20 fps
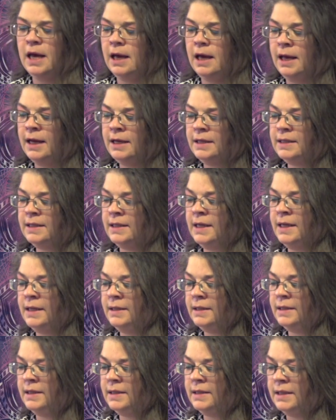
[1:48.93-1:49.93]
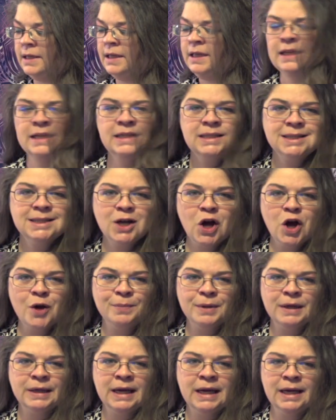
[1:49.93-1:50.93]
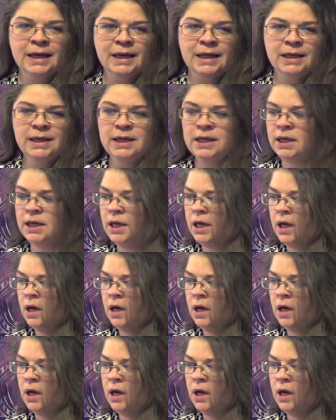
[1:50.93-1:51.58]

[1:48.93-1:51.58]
And since it is complicated,